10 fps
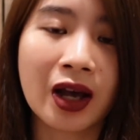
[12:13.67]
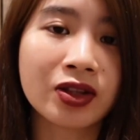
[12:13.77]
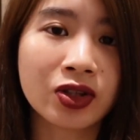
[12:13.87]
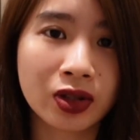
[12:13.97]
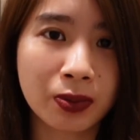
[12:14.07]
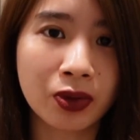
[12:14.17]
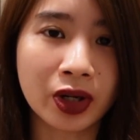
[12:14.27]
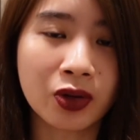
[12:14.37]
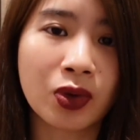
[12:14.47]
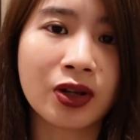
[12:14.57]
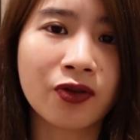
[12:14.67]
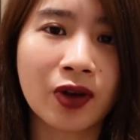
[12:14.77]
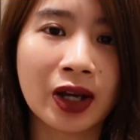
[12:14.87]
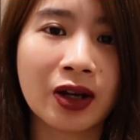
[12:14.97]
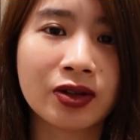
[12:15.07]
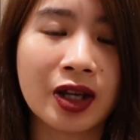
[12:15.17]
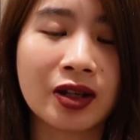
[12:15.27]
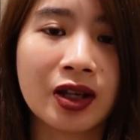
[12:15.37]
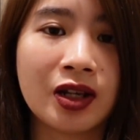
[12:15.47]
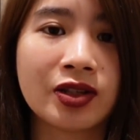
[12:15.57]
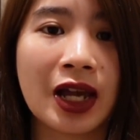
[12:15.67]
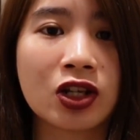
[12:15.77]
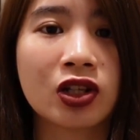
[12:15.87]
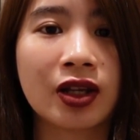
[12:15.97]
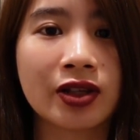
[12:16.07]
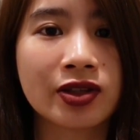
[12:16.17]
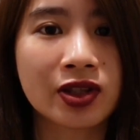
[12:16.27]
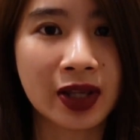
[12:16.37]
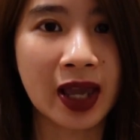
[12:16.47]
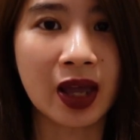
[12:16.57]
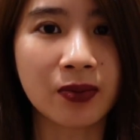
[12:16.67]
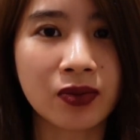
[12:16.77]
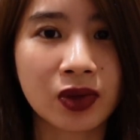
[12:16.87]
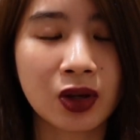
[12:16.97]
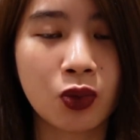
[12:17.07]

until the point when you find out that it is actually a scam,